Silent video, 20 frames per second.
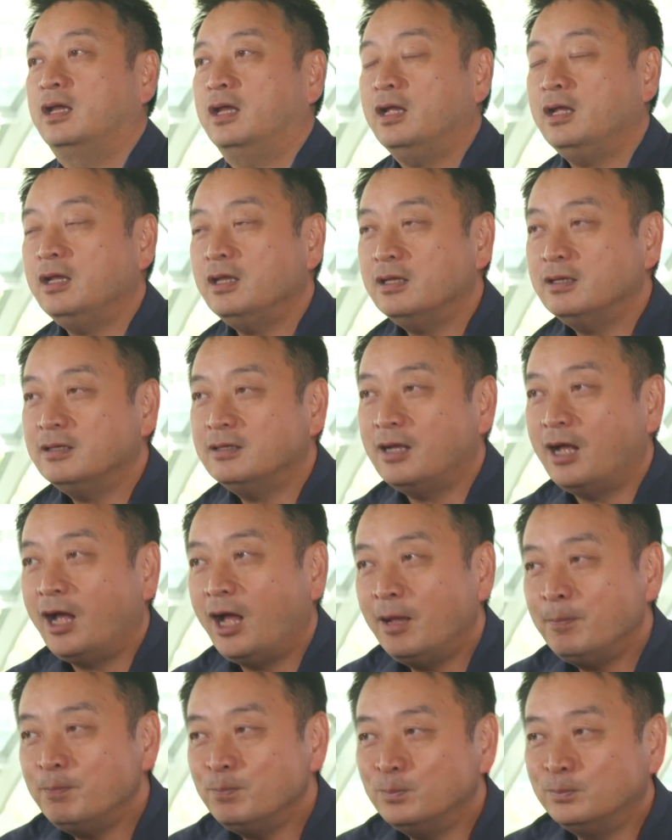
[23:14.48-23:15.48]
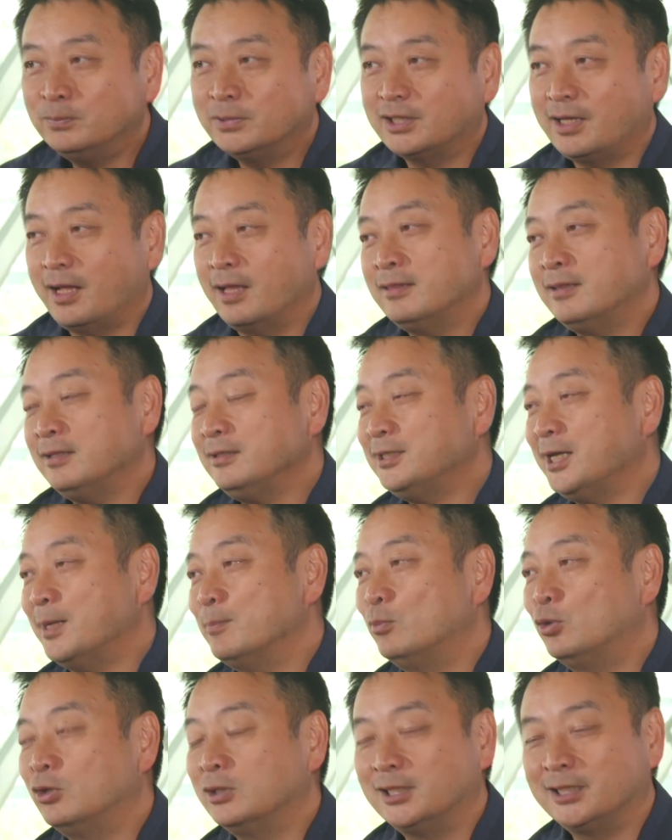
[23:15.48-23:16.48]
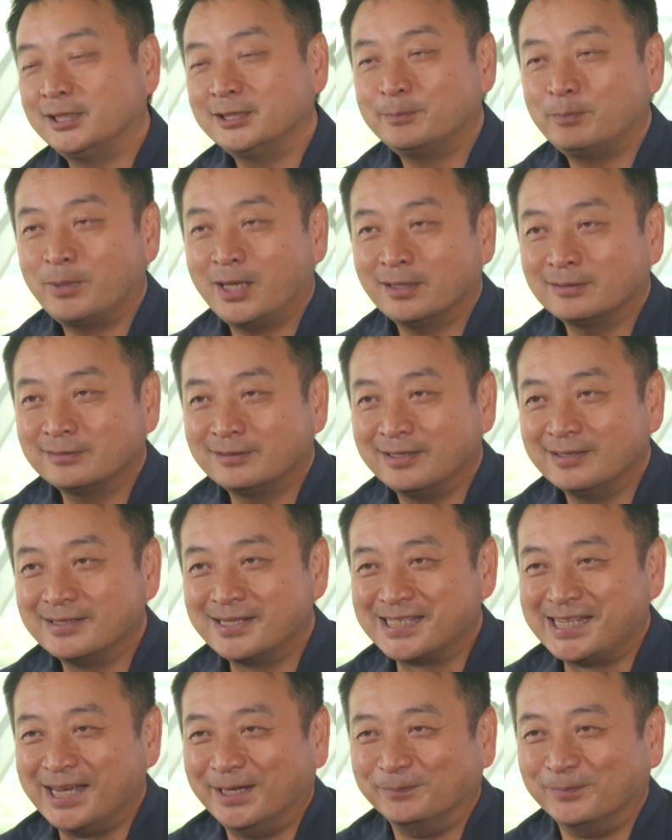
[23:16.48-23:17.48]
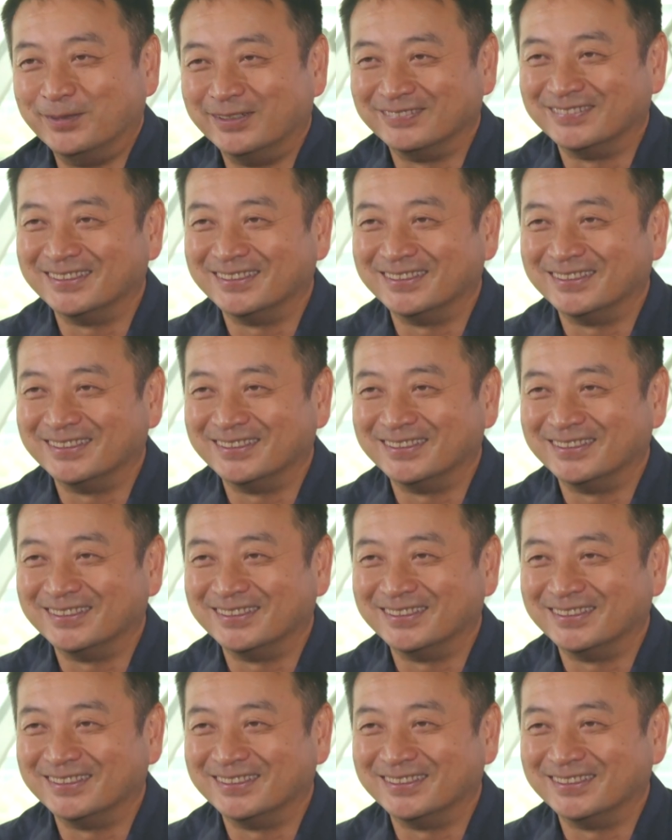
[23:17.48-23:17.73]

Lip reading: I think I'm more laid back than some of